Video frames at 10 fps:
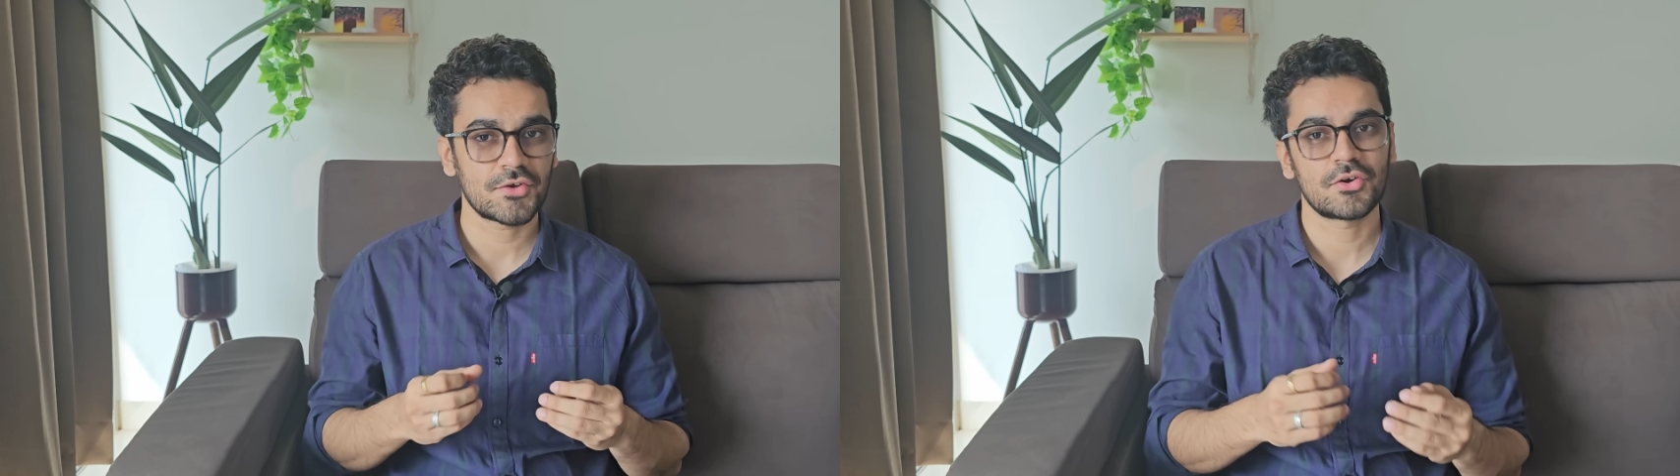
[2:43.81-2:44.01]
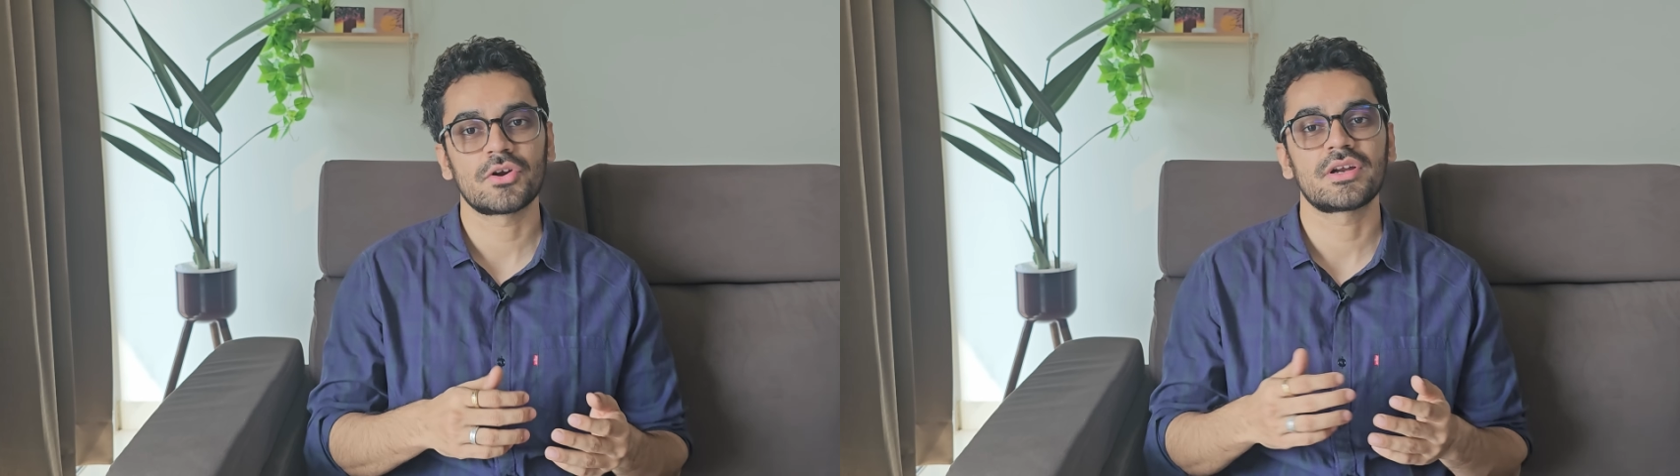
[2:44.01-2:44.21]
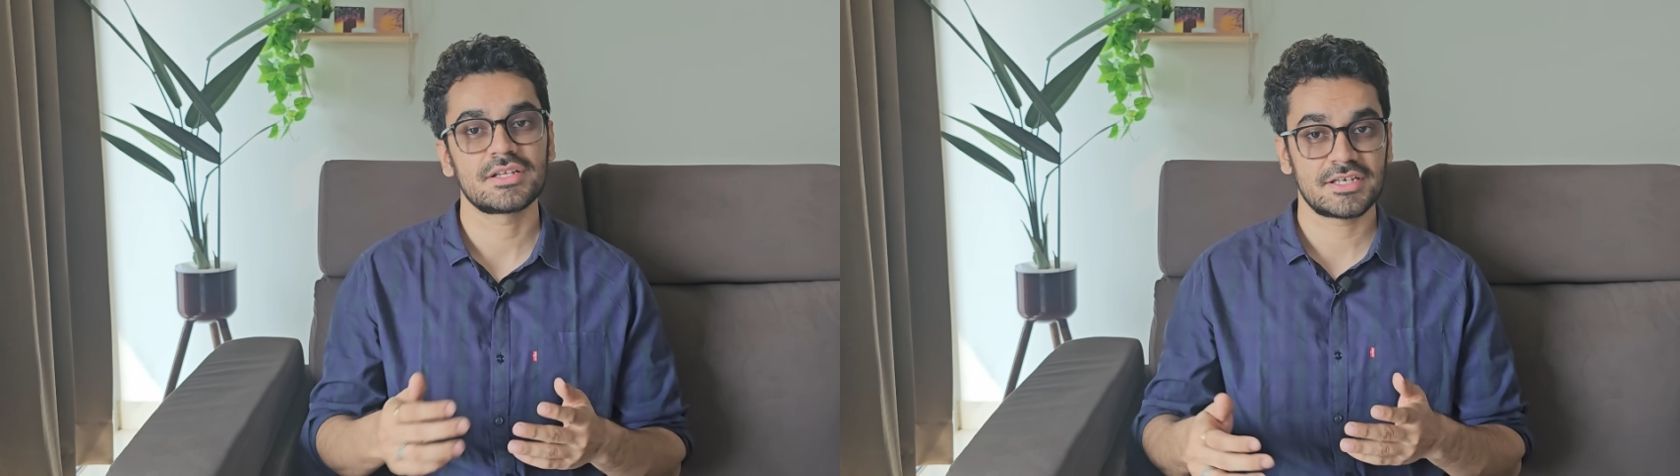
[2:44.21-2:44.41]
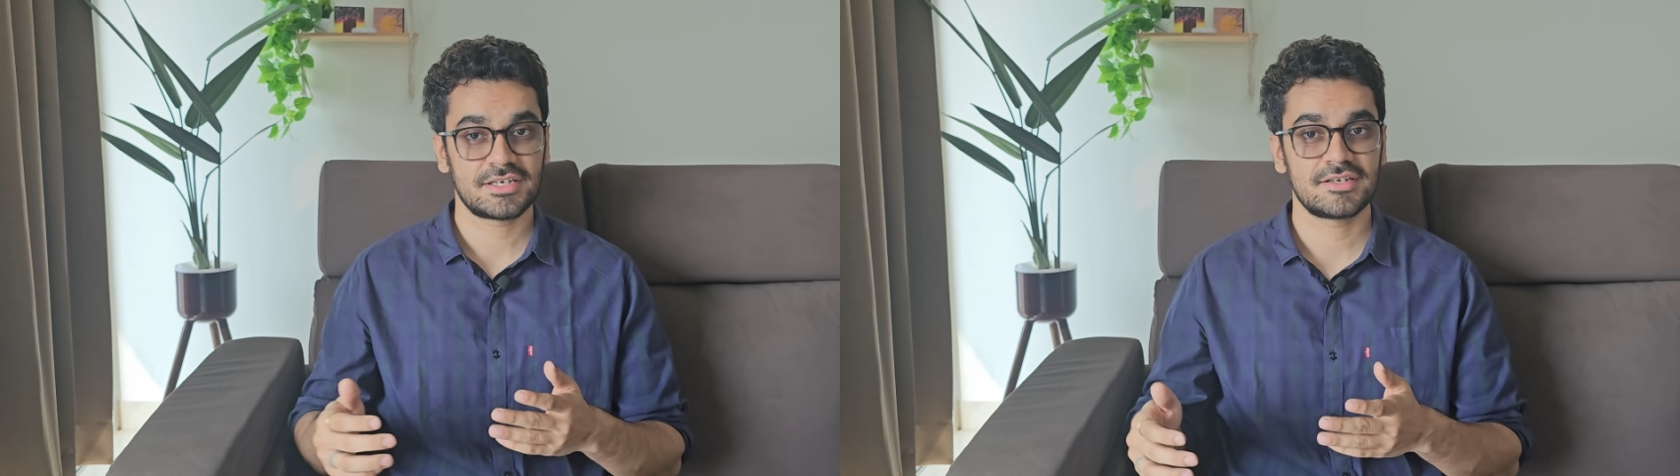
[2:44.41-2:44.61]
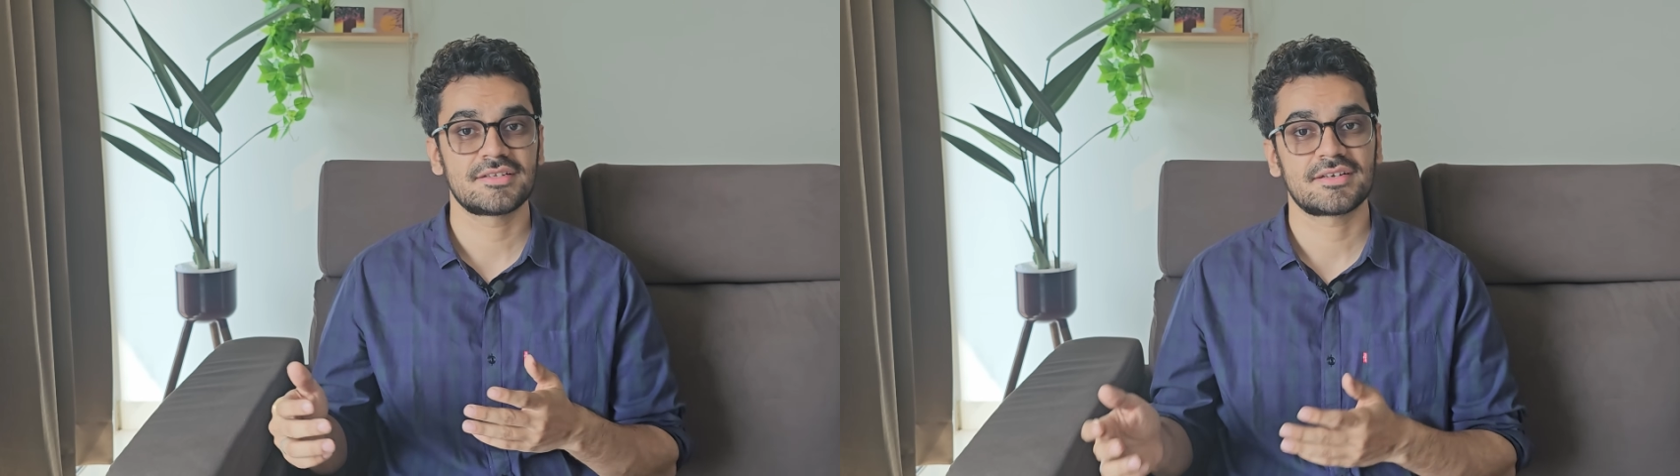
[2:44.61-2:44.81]
you're not
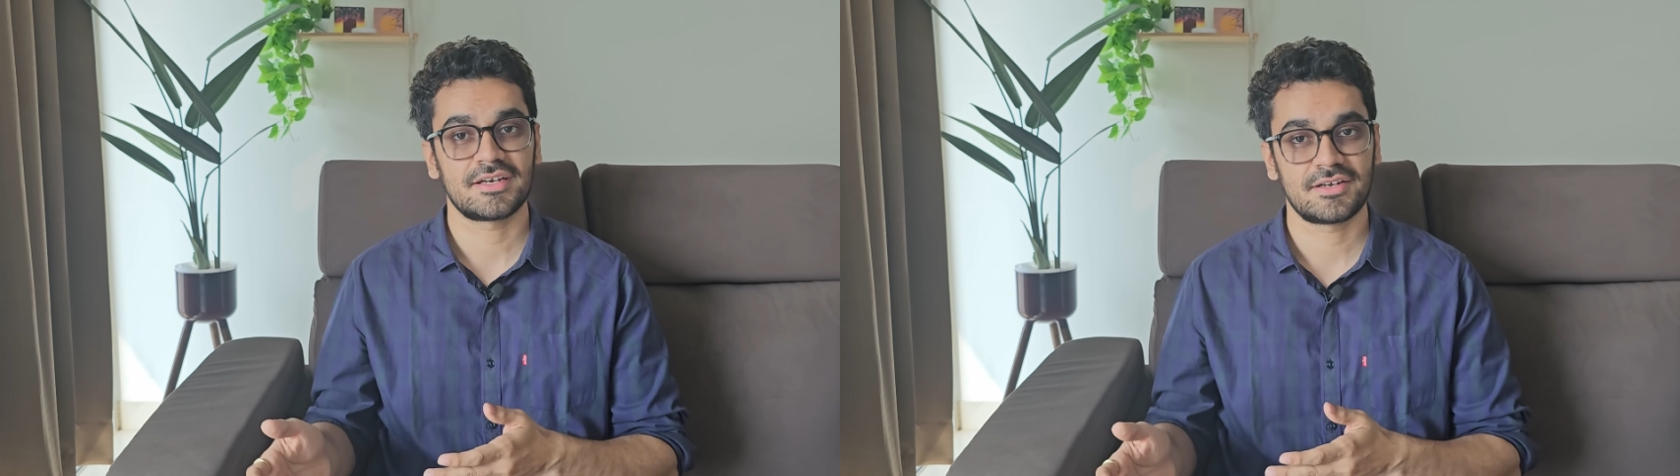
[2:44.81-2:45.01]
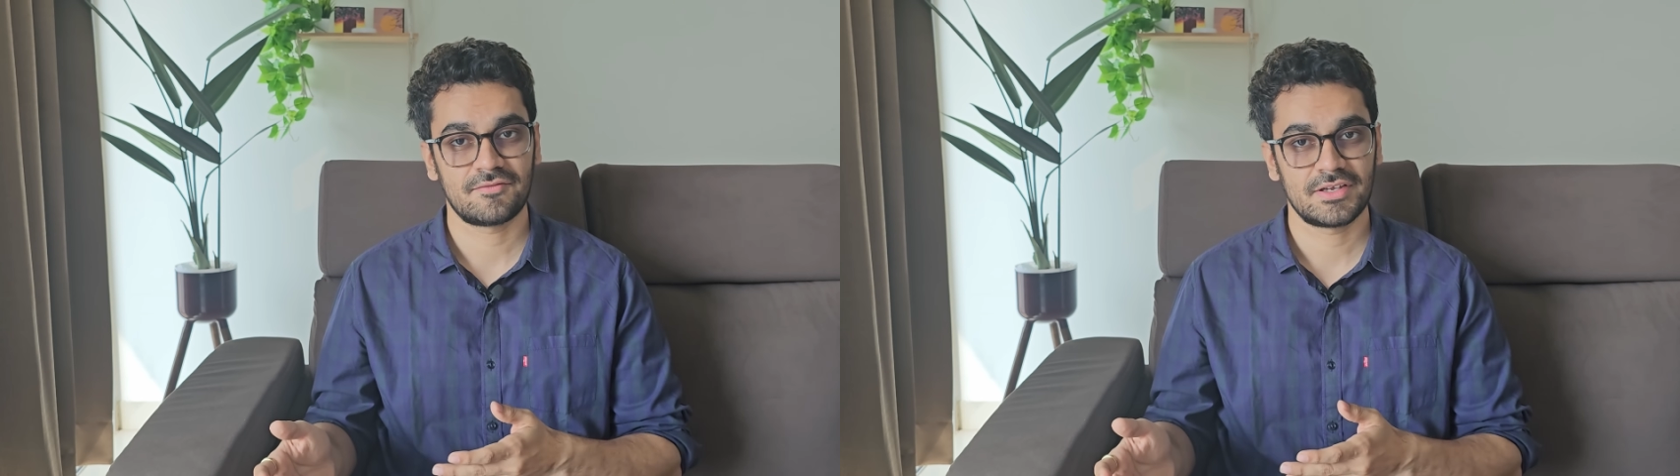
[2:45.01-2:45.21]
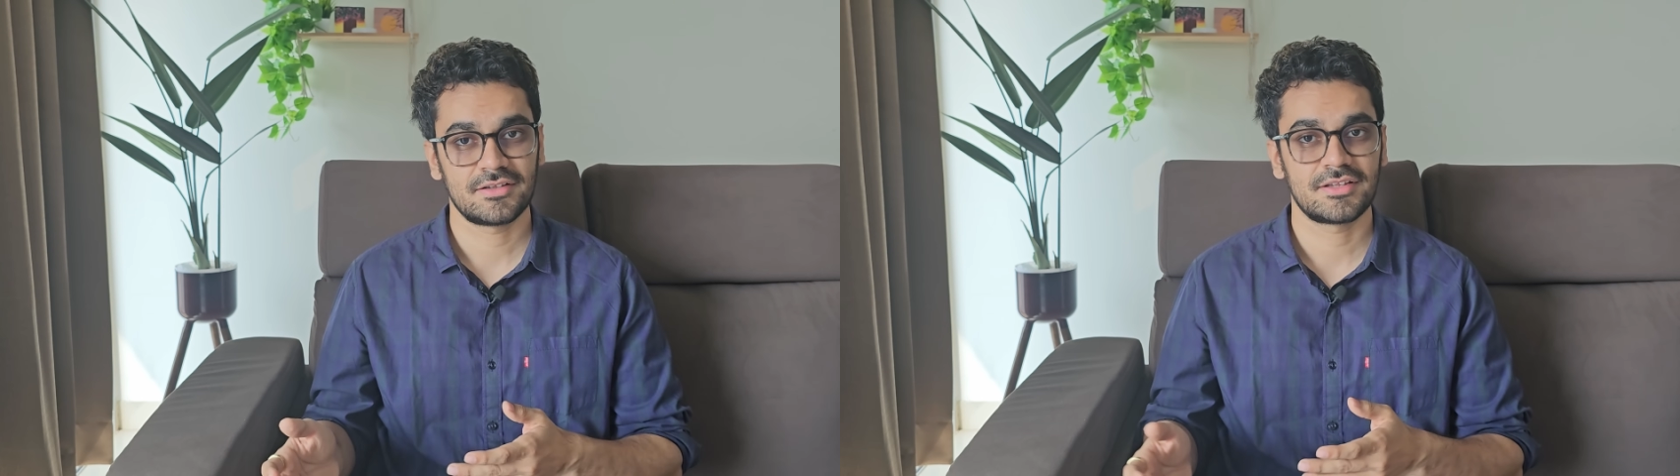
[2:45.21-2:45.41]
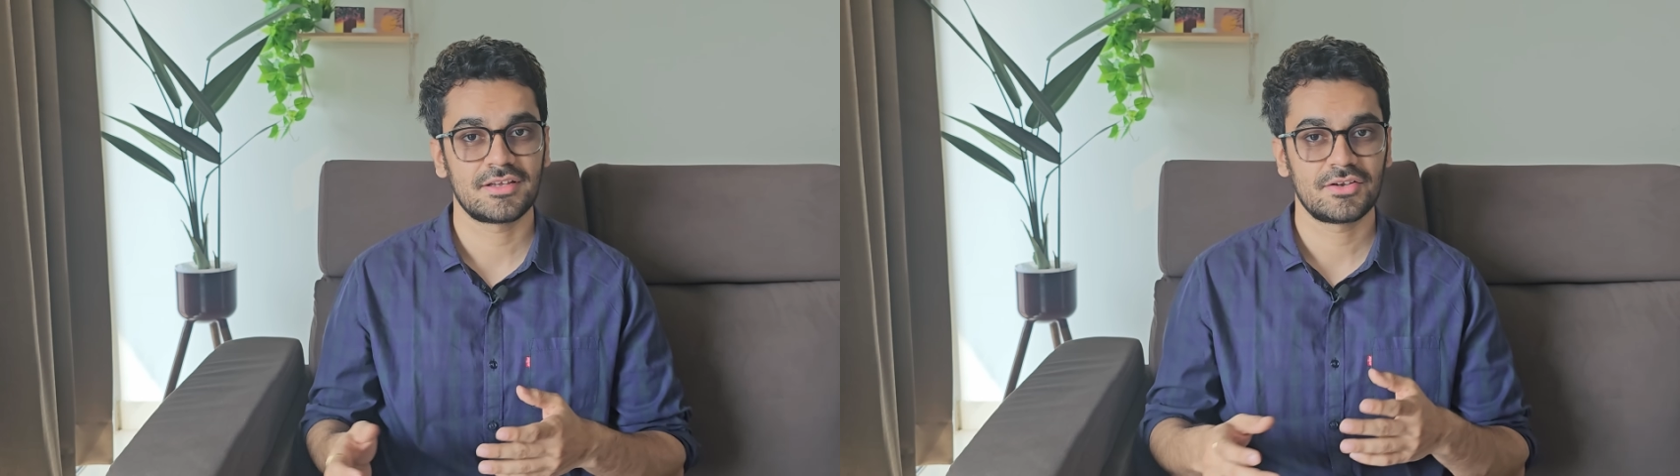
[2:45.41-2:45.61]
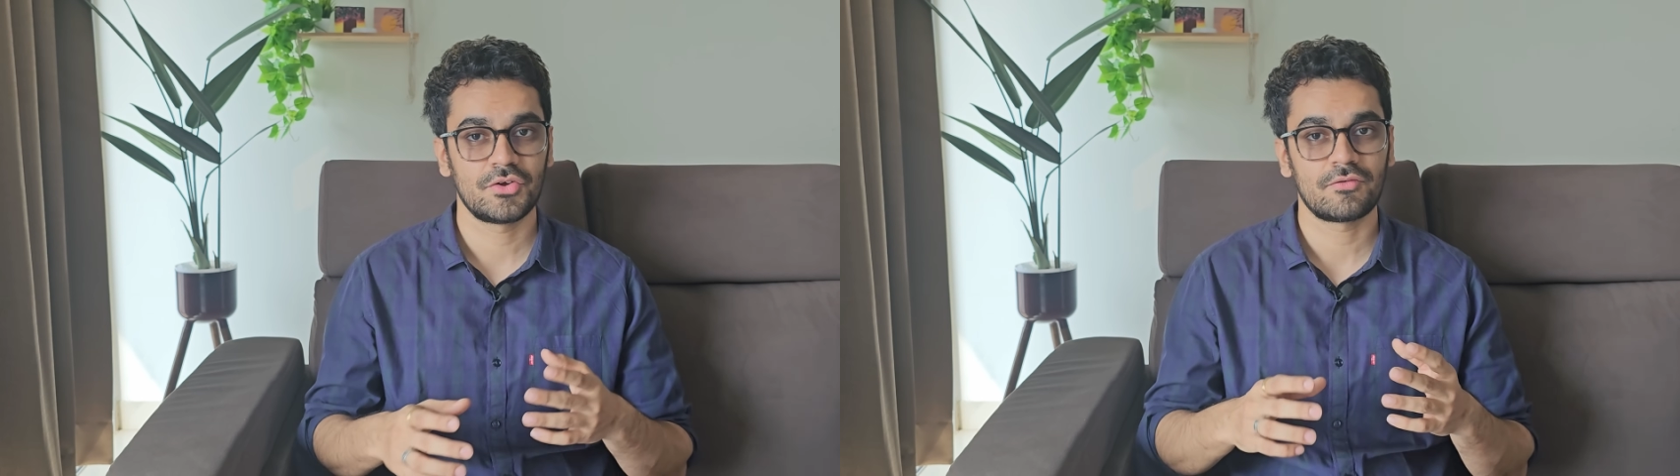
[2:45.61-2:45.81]
rejected straight away.
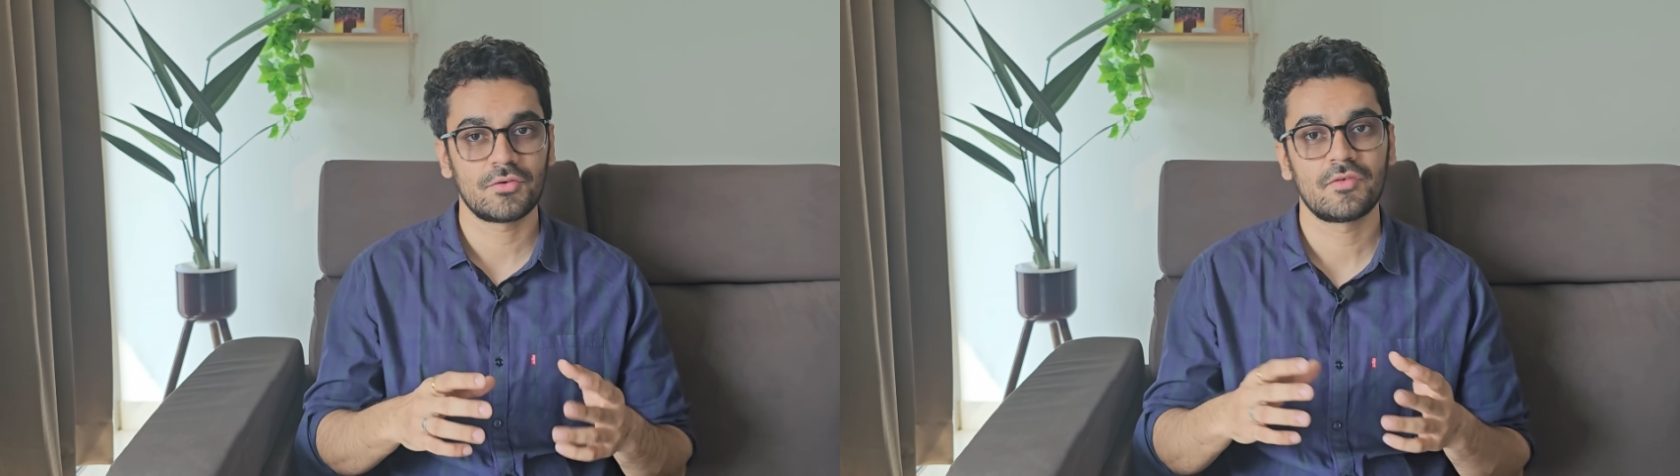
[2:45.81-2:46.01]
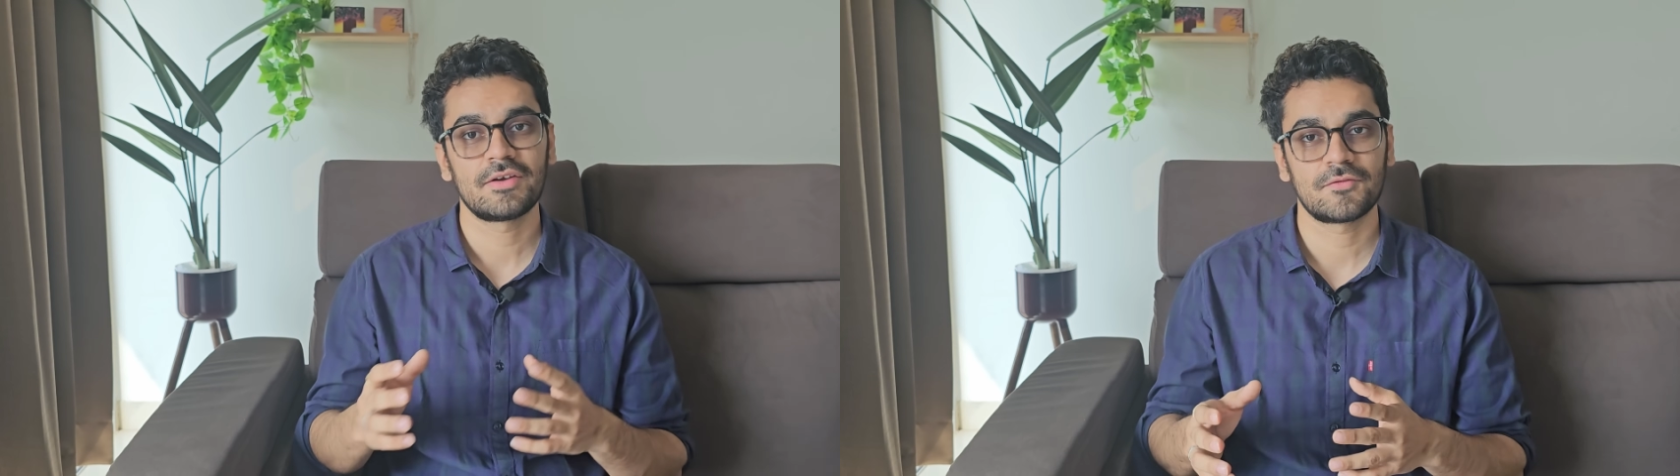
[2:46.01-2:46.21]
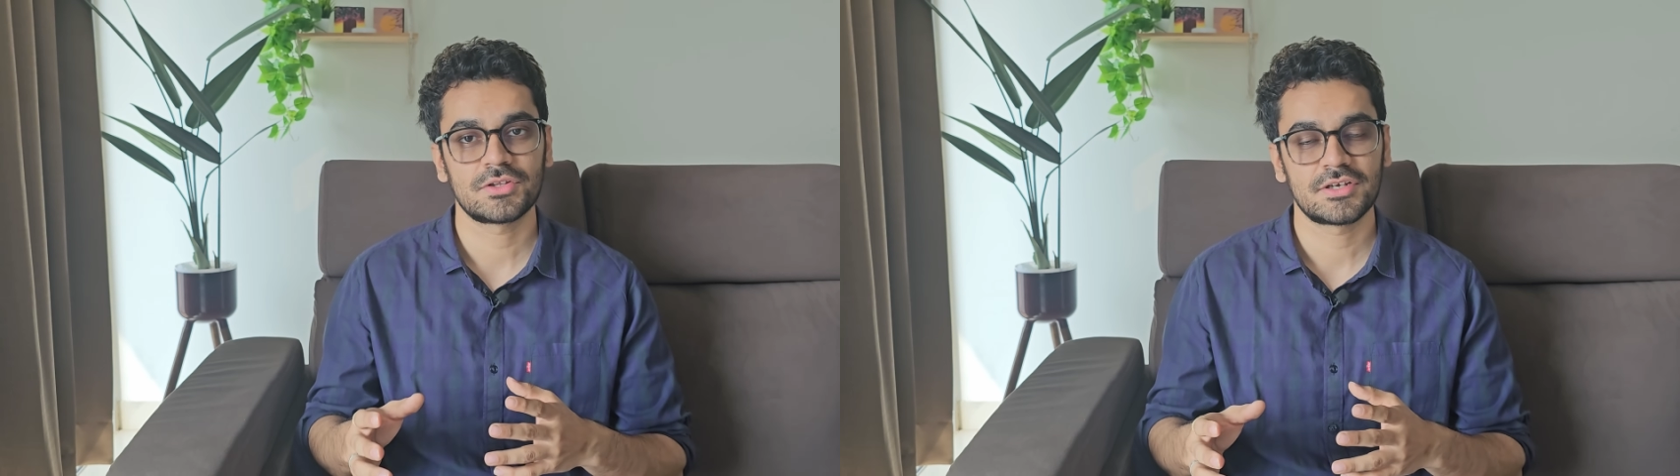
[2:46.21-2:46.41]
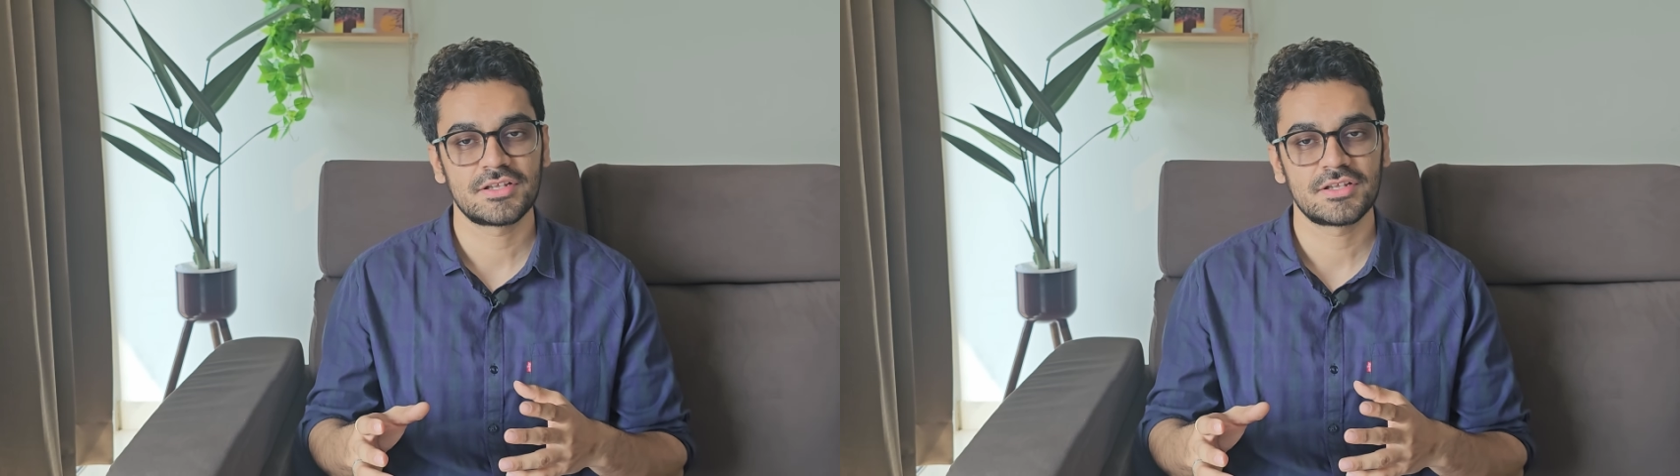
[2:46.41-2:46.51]
There, you have to wait for the